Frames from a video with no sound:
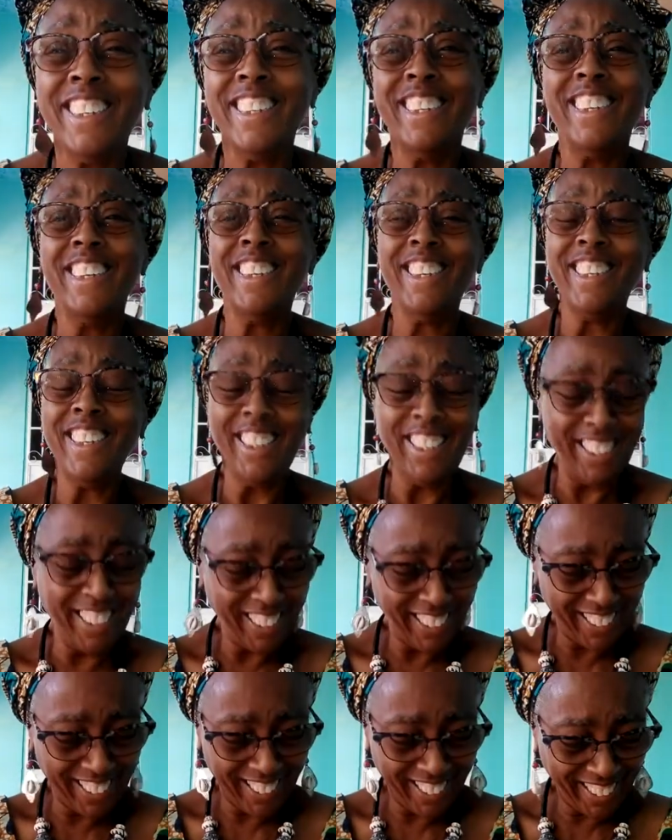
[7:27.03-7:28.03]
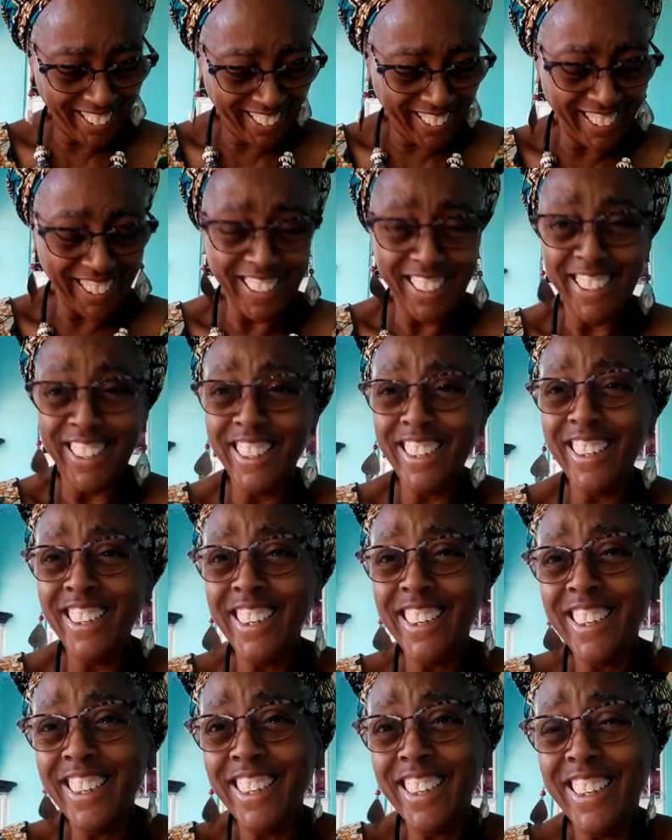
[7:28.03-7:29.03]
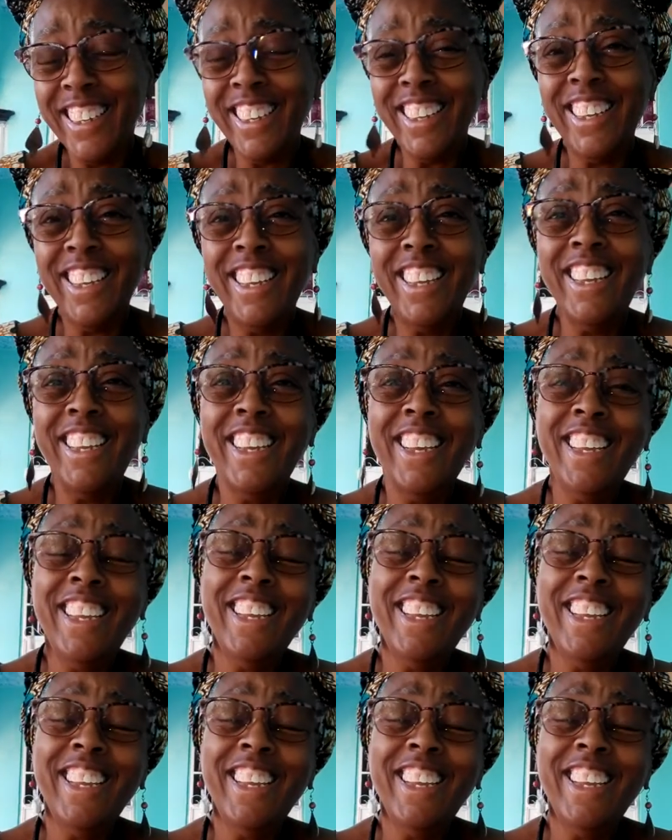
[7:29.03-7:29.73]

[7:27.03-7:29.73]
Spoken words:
Nobody speaks.